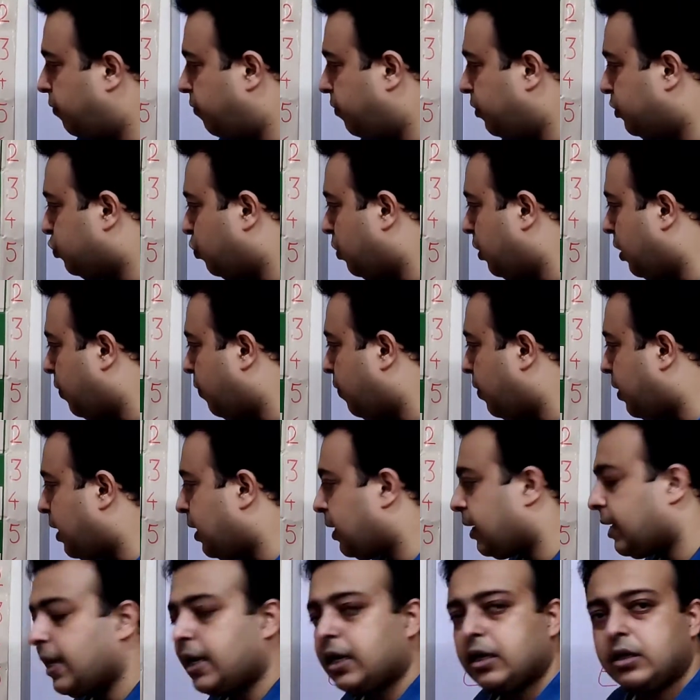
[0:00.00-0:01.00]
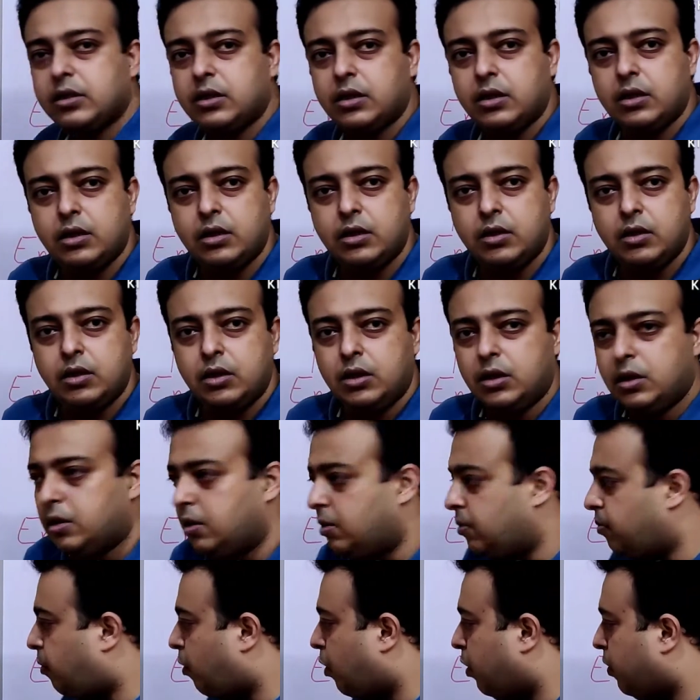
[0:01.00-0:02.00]
We should never attack the
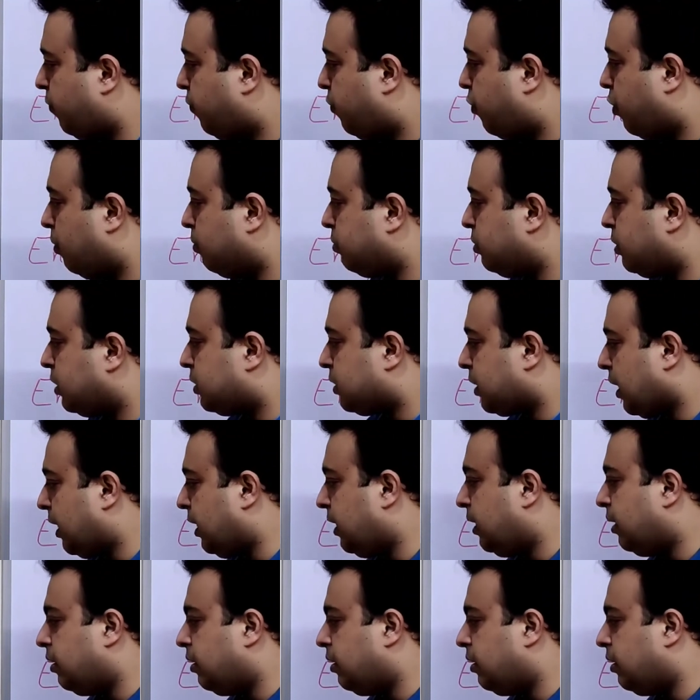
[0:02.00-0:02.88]
pawn from the side